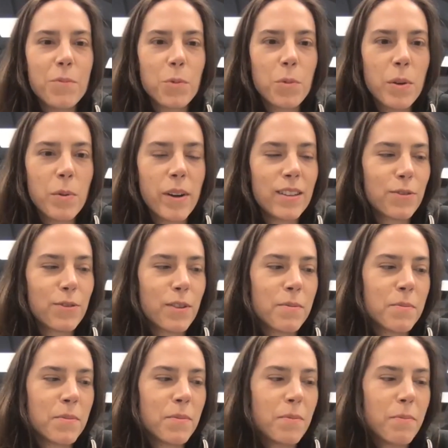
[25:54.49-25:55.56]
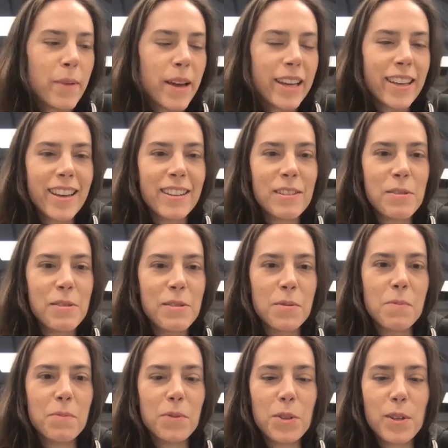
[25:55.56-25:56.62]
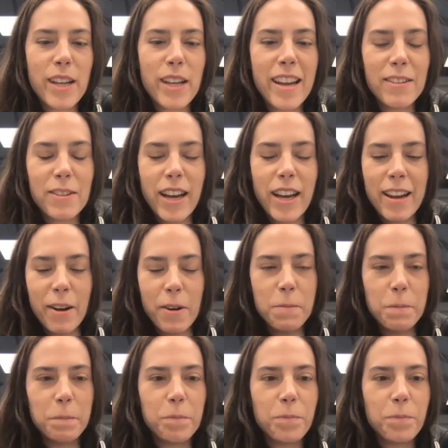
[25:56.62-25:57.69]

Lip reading: we went from banking to today to Kaiko.